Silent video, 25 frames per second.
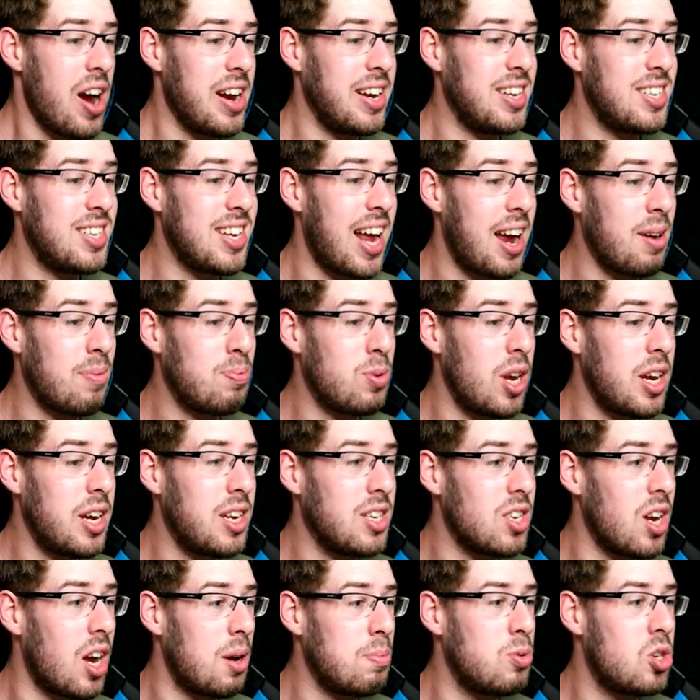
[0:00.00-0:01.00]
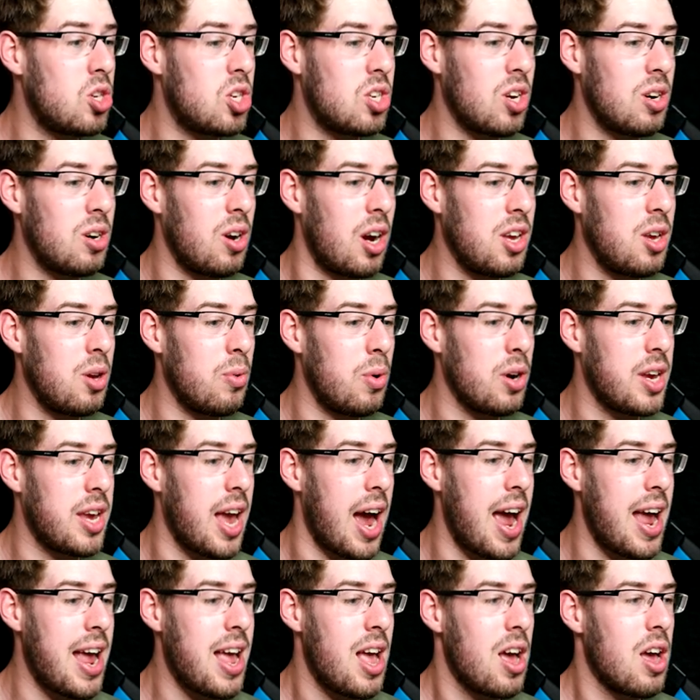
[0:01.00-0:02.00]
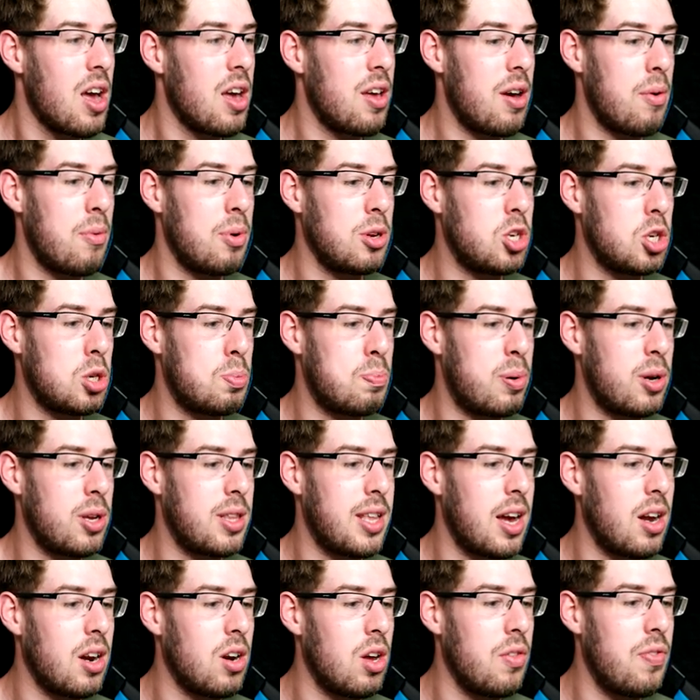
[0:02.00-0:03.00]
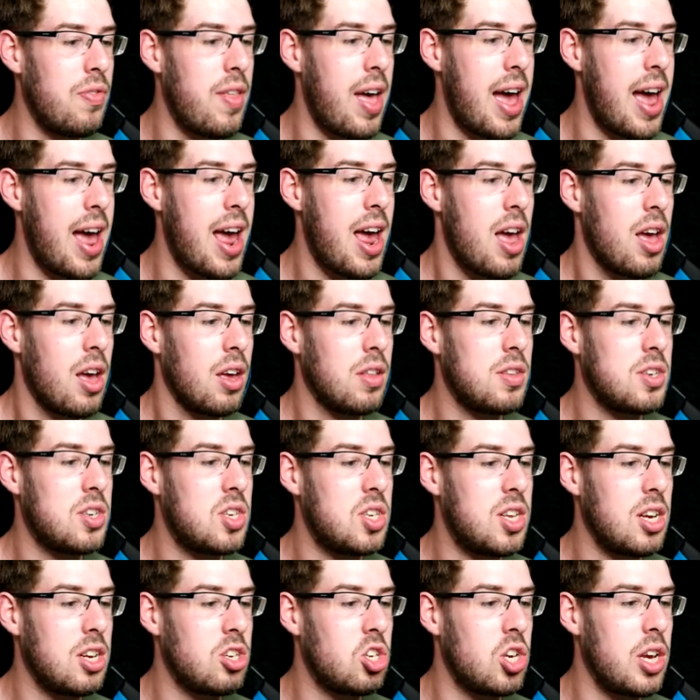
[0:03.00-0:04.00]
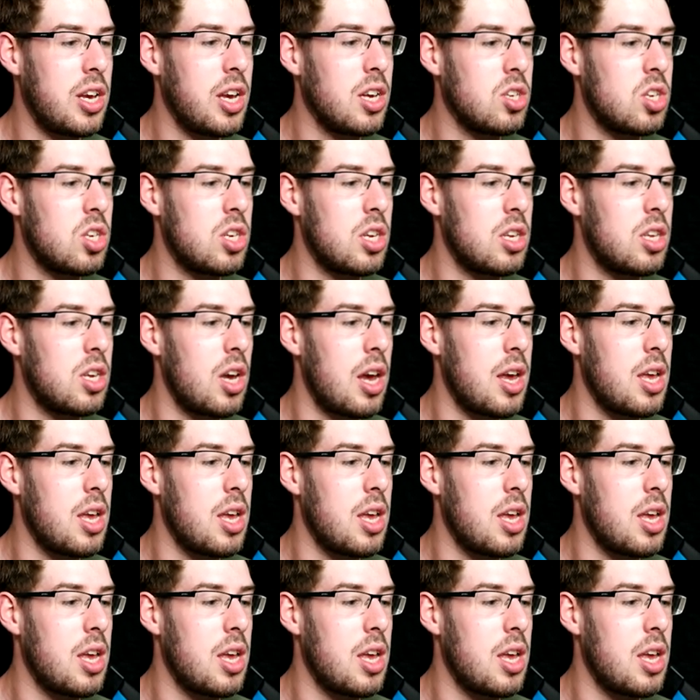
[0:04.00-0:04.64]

He's, he's, I'm so. Are you okay? Now we just put that on there. The stitching is. Uh,